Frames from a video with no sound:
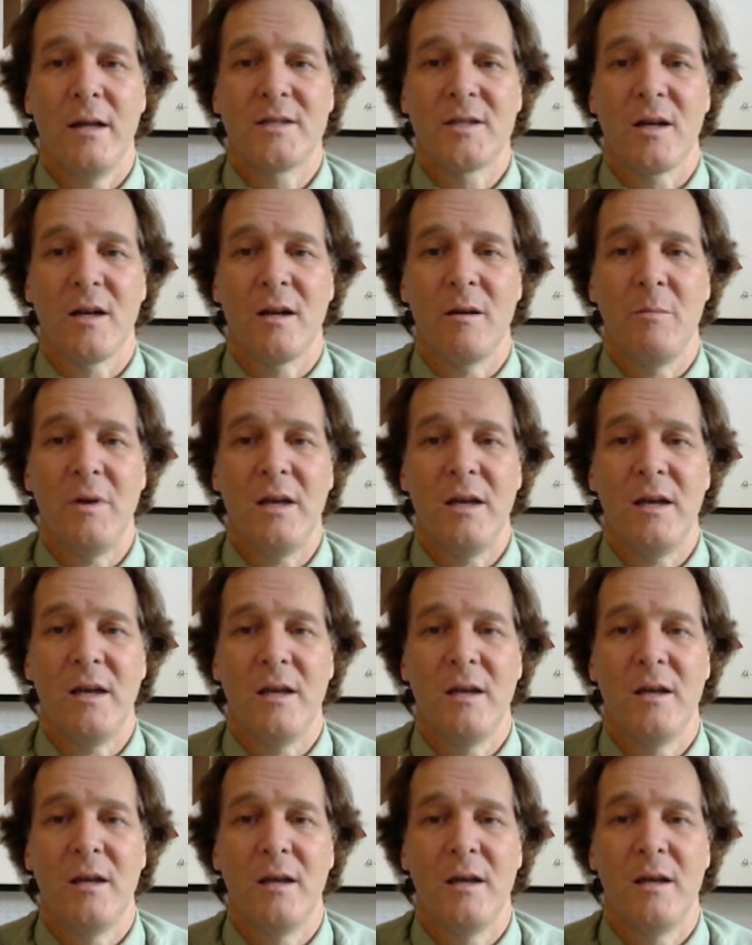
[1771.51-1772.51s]
It's going to
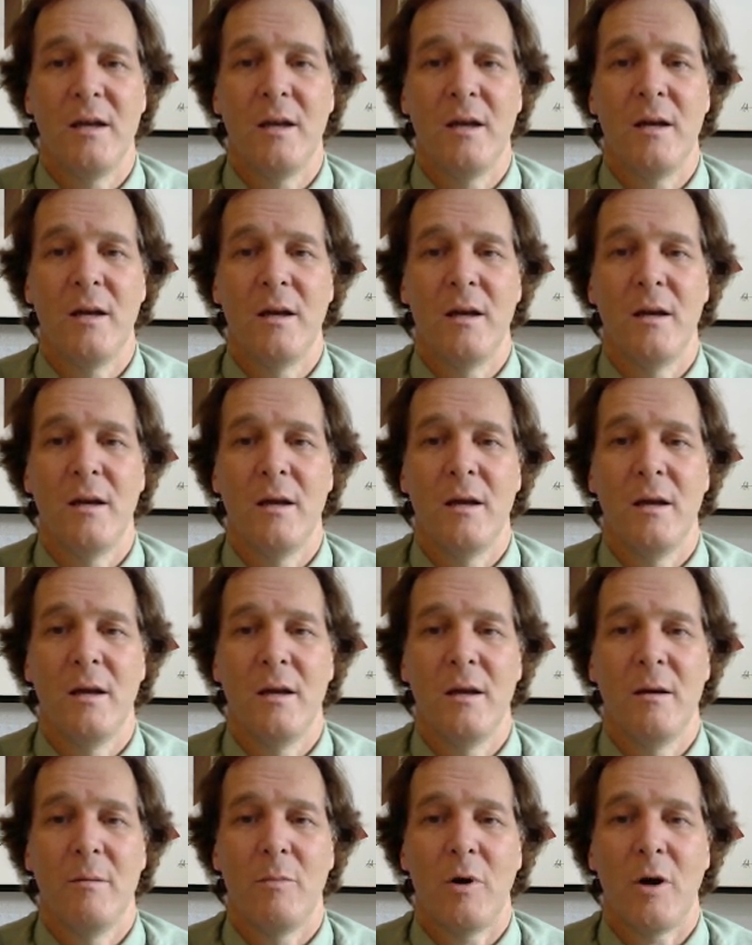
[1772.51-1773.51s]
be
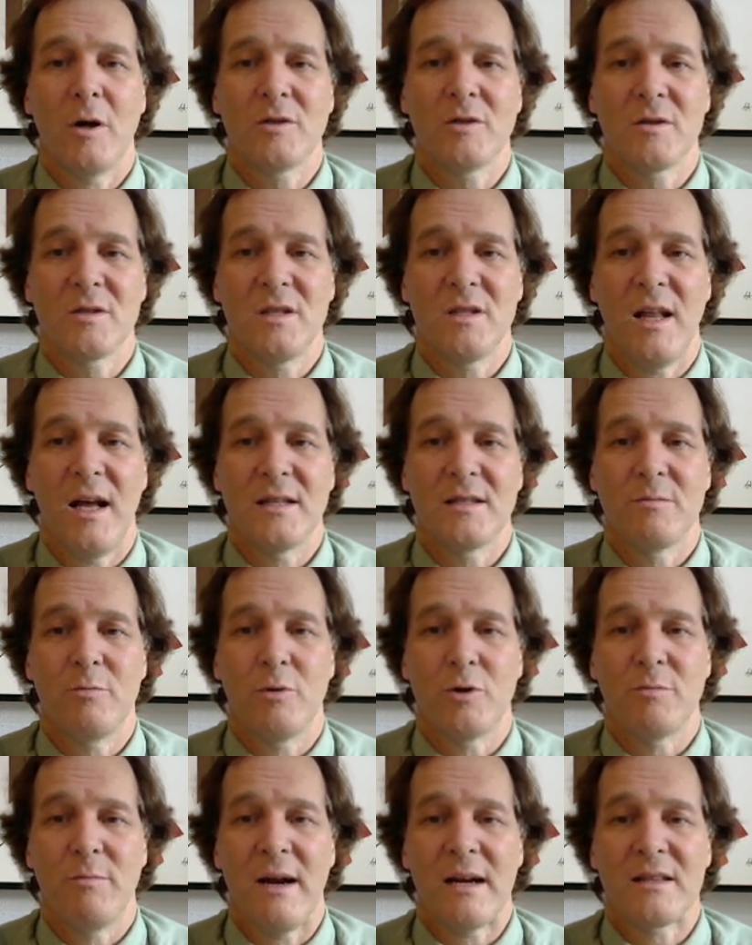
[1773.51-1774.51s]
partial slots,
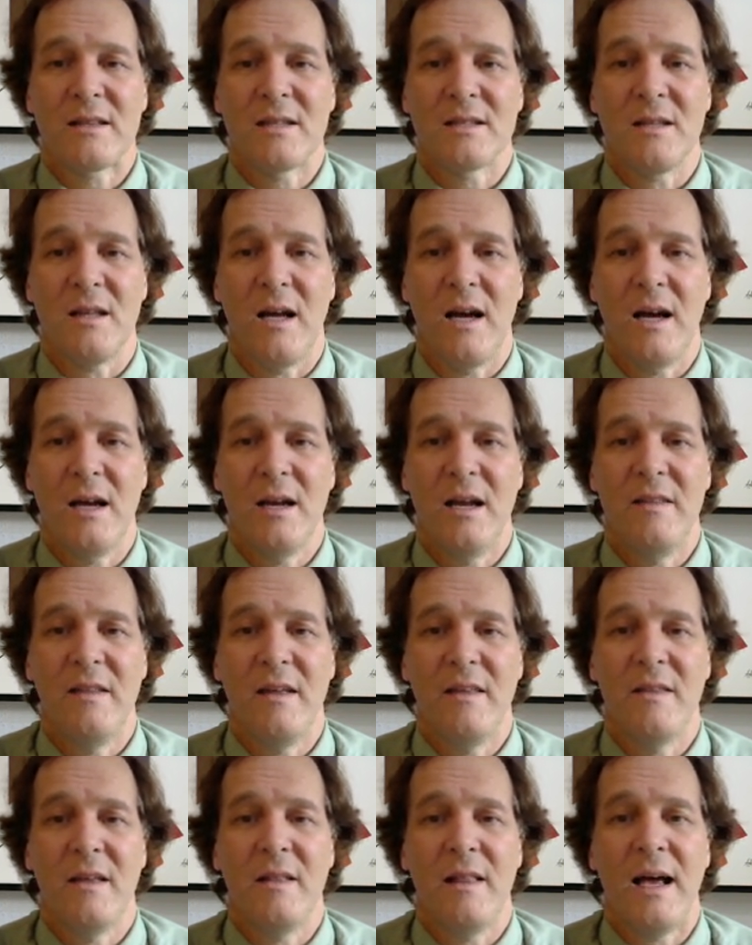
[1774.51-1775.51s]
push back the slot, and
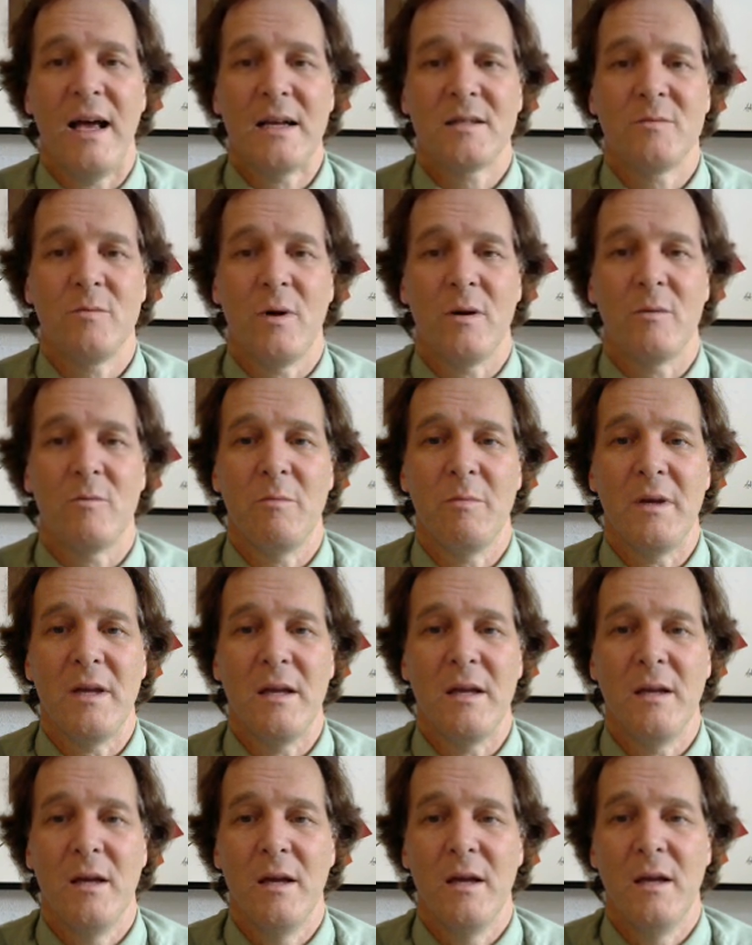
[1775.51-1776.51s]
then the last one will
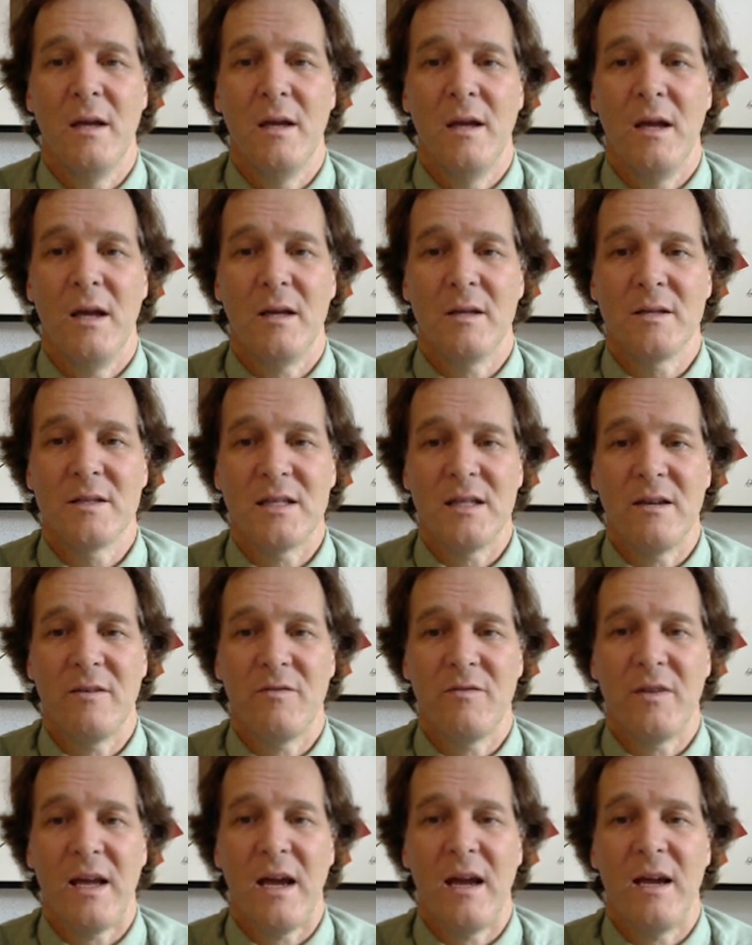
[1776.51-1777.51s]
be else
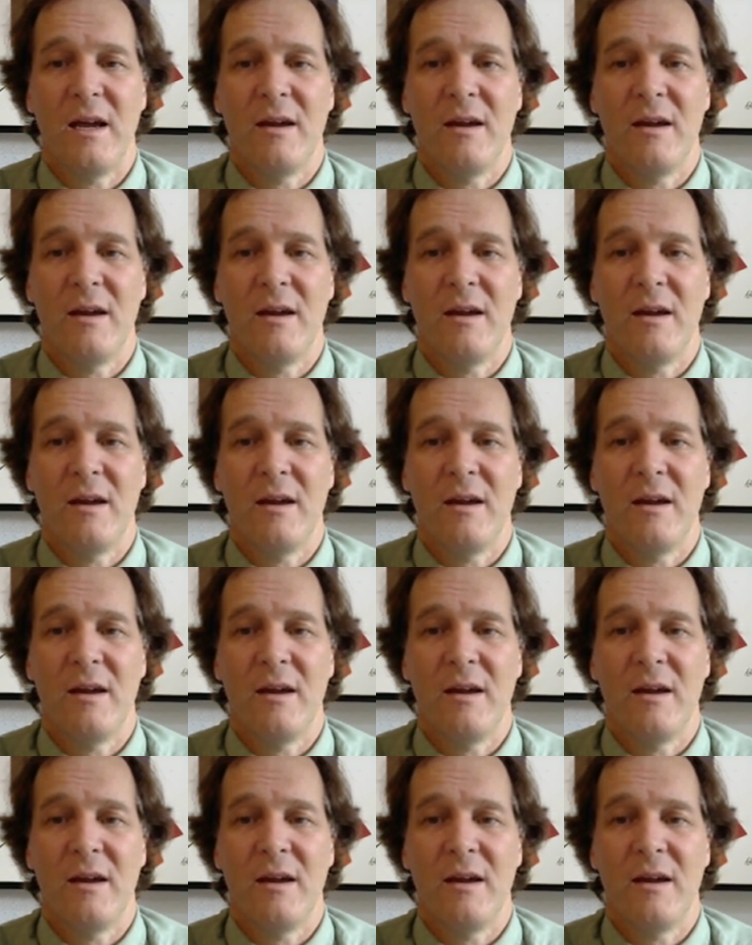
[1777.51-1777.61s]
if